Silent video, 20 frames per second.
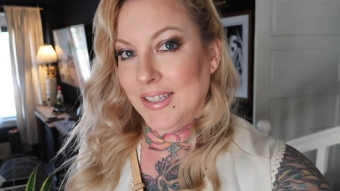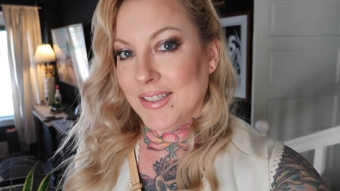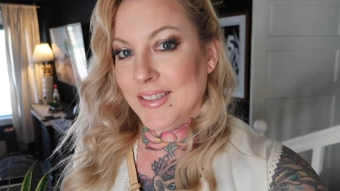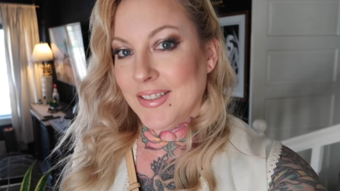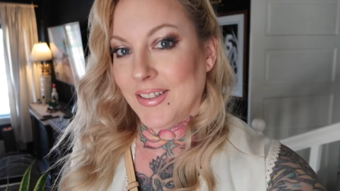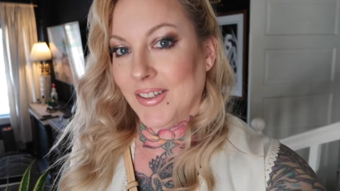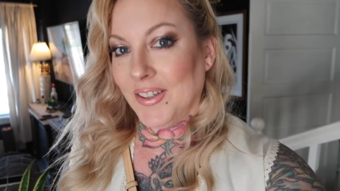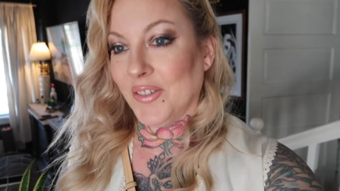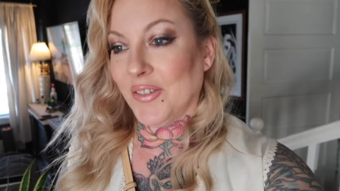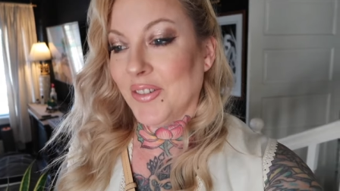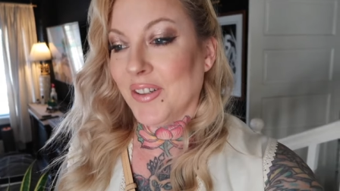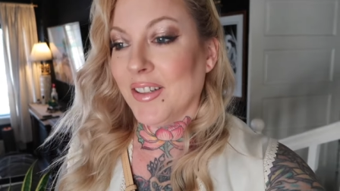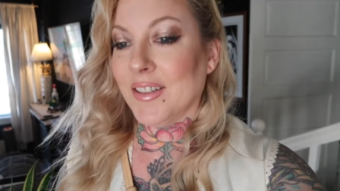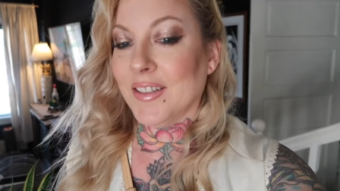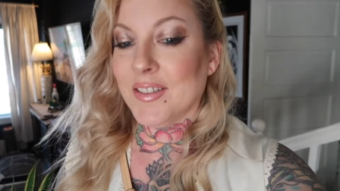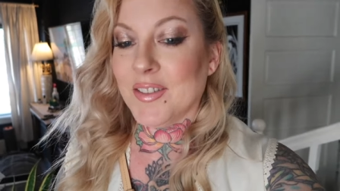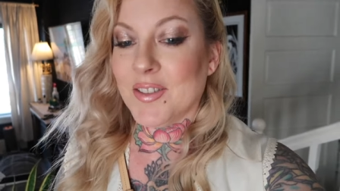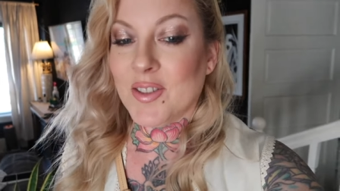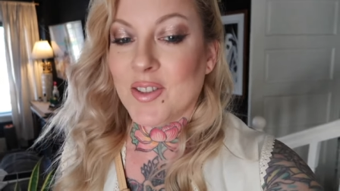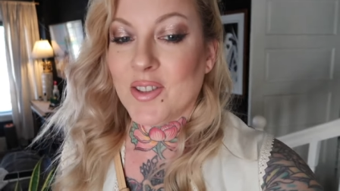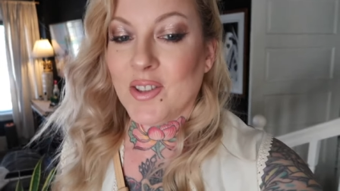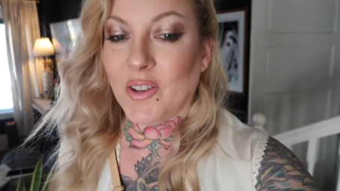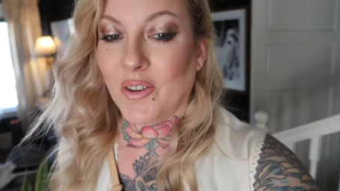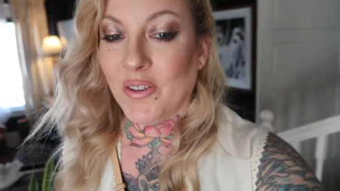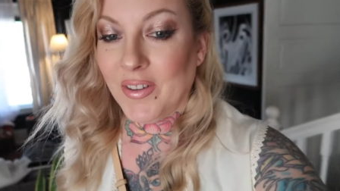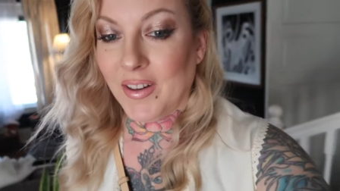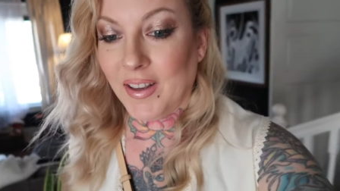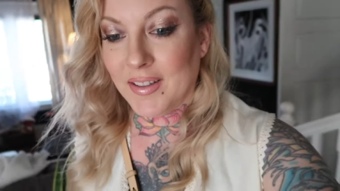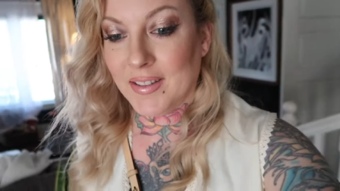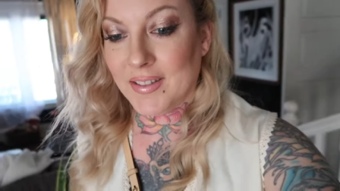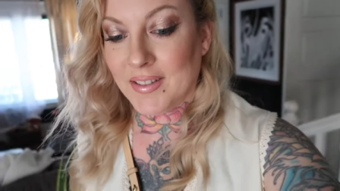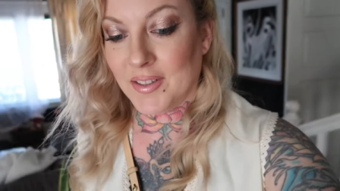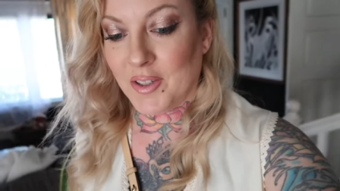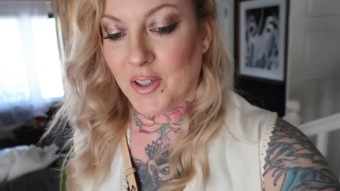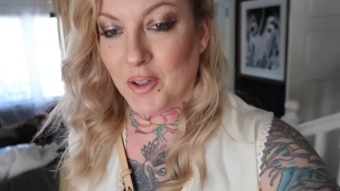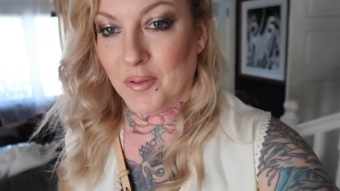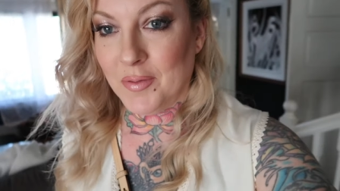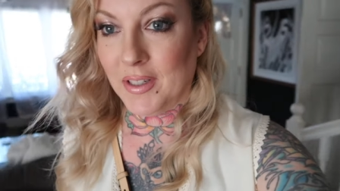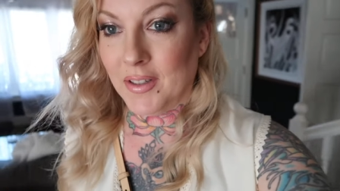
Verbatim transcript: tell you what, it is so nice to come